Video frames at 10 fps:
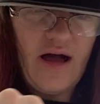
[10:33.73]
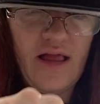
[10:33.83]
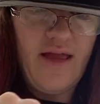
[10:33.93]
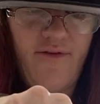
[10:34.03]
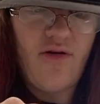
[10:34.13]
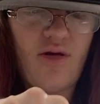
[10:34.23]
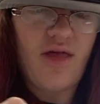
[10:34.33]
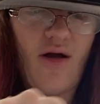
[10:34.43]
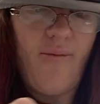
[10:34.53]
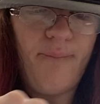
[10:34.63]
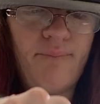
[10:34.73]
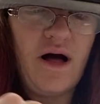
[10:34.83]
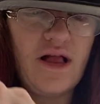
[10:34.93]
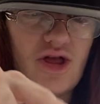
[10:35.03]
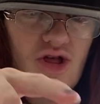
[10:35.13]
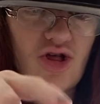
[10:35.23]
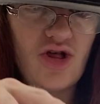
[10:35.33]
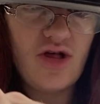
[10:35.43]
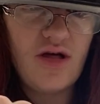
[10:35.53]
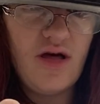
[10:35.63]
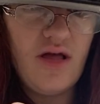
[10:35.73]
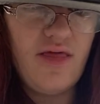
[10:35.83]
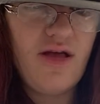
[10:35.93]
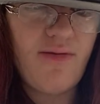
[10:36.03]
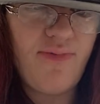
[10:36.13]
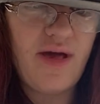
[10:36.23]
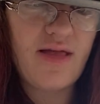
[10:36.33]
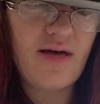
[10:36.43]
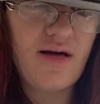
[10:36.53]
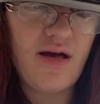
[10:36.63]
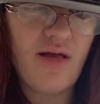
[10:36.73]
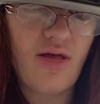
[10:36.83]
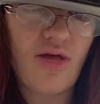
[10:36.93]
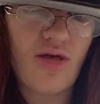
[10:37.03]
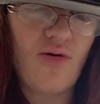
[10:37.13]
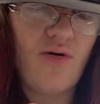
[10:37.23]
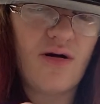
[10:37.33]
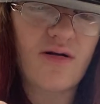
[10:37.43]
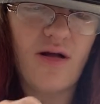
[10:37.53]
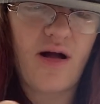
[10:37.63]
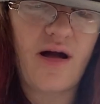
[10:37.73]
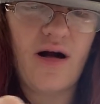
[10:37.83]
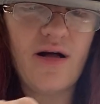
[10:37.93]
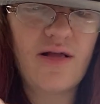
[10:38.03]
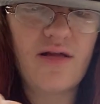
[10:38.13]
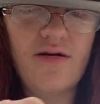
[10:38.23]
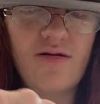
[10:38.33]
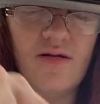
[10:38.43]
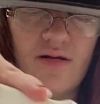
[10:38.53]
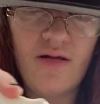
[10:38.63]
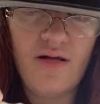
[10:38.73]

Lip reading: I love her so much. This pizza is so hard to cut, dude.